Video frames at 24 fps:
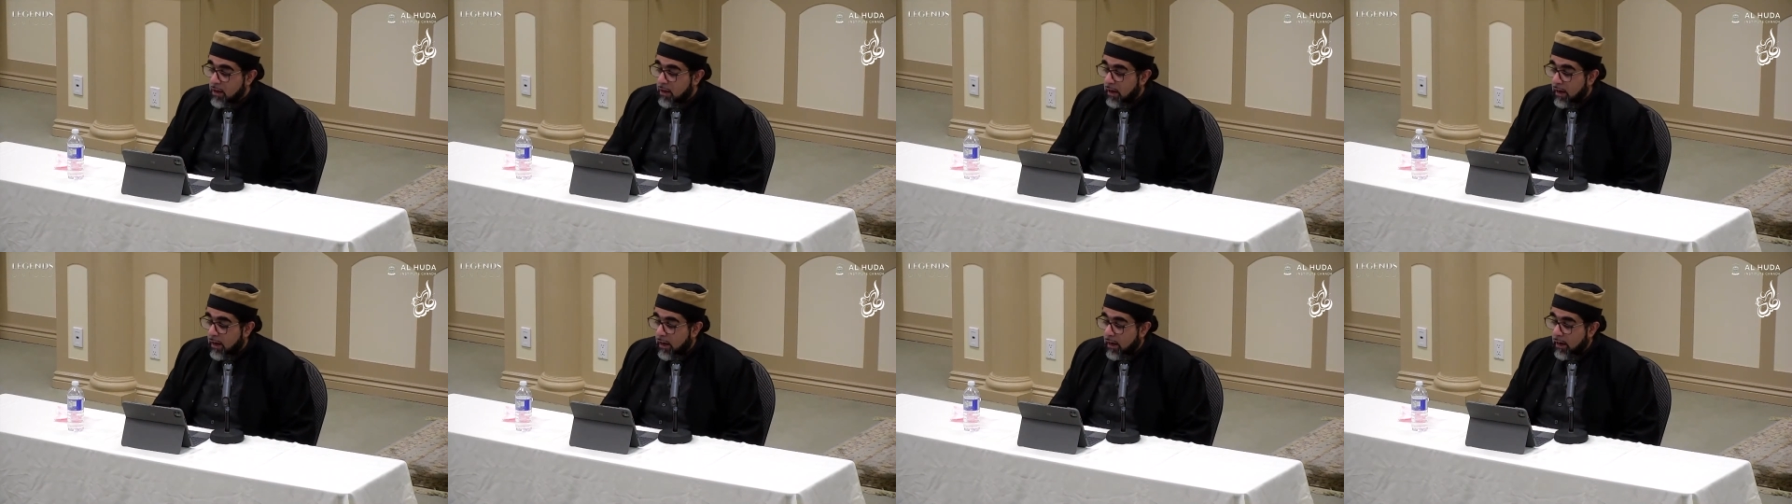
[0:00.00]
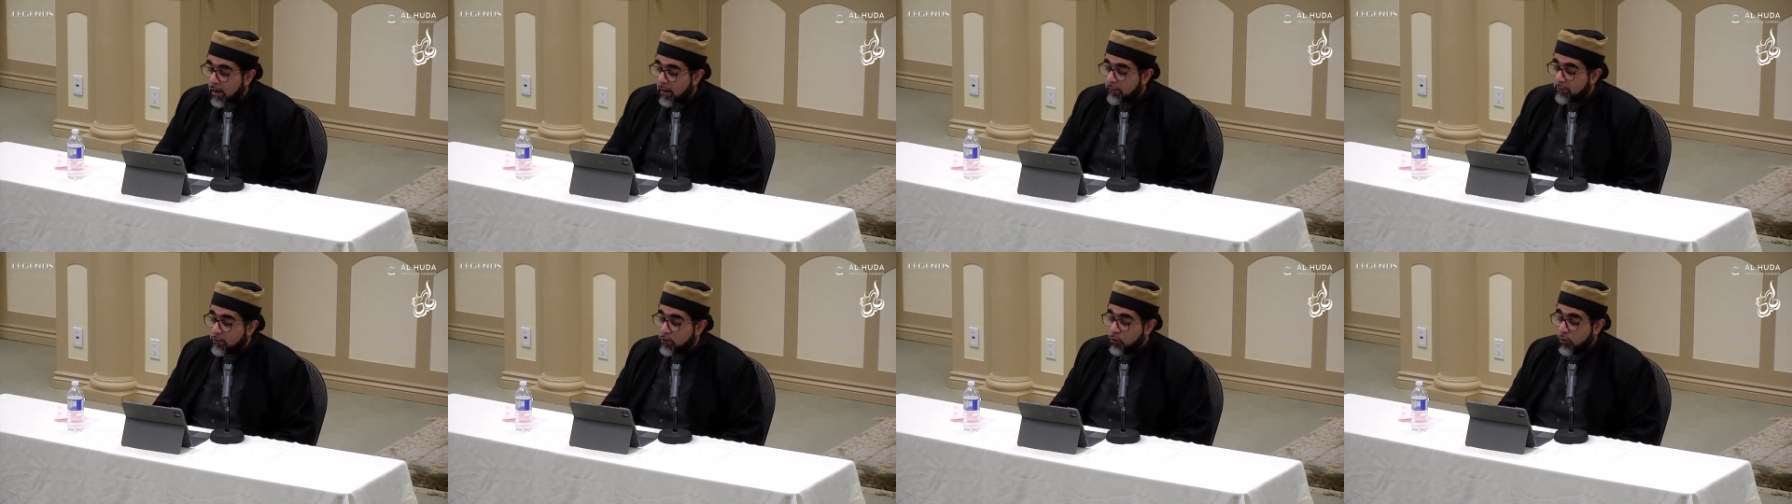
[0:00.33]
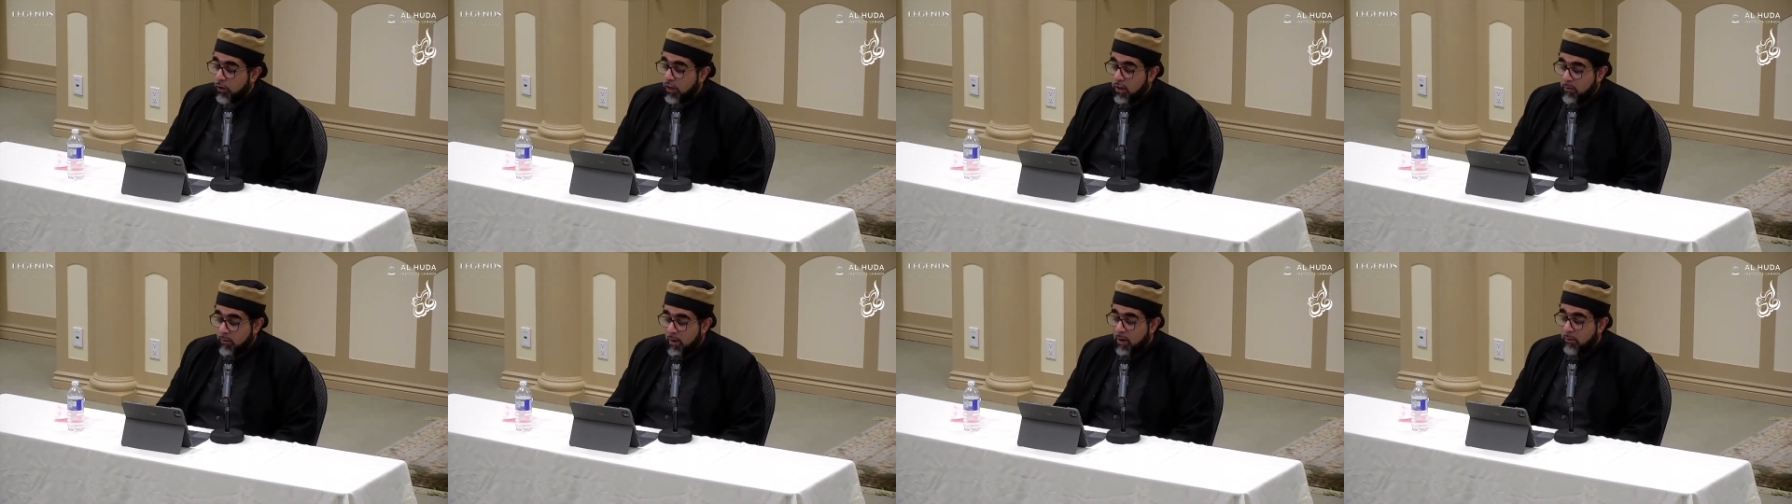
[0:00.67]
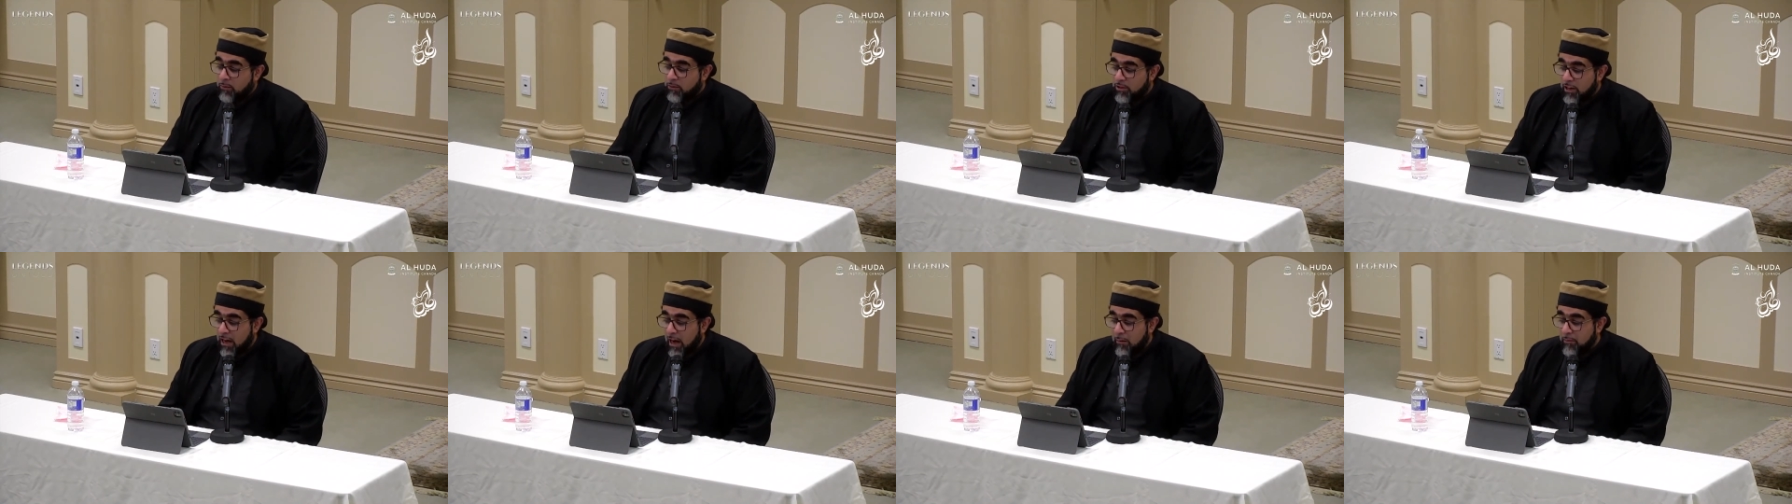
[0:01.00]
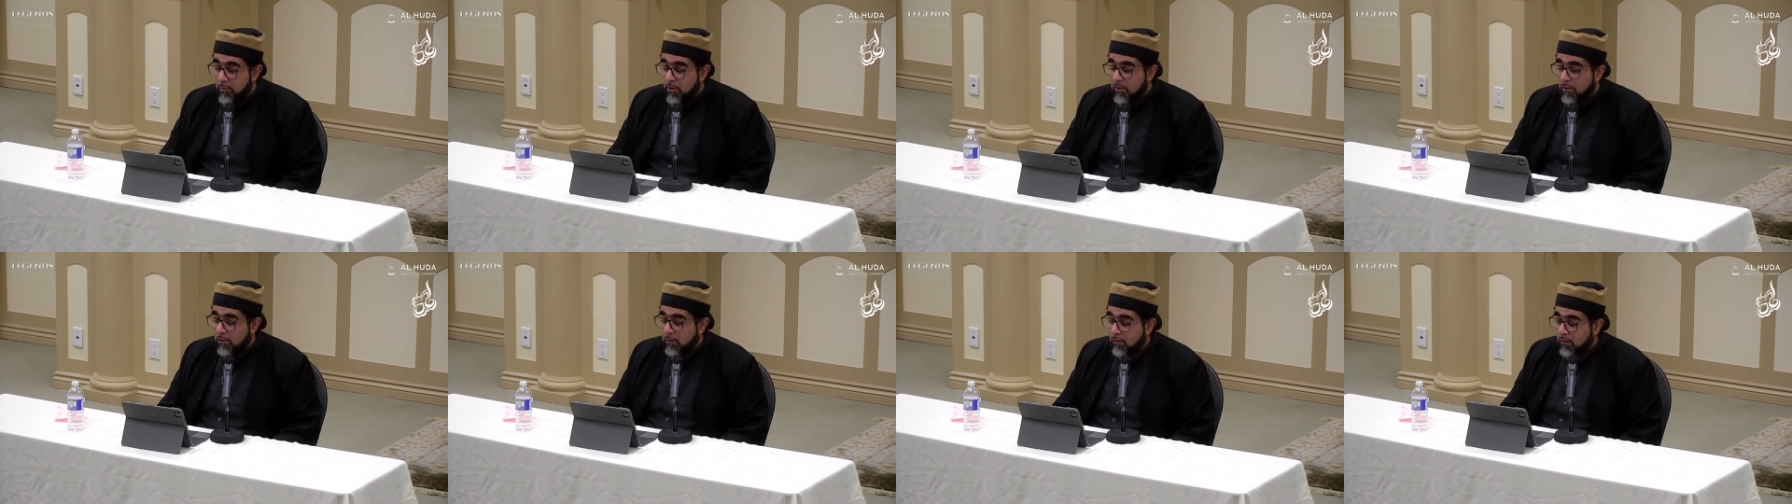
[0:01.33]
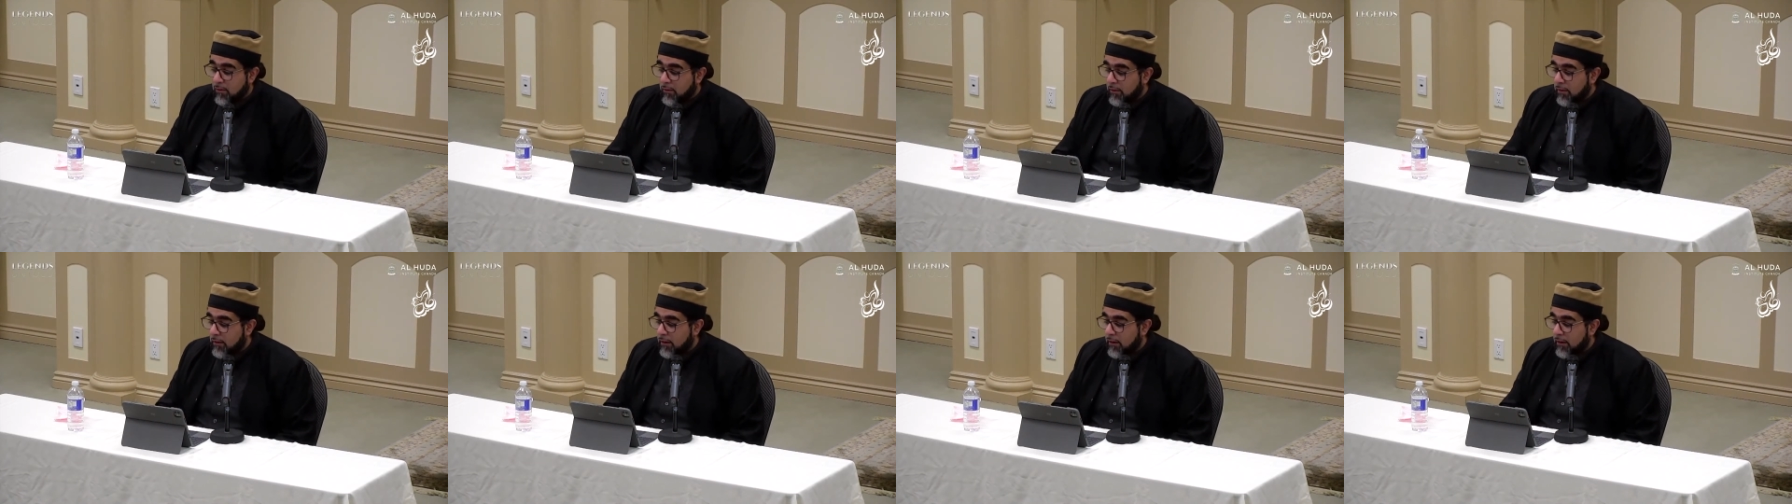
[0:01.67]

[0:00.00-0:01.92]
Uh, so Imam Shamil,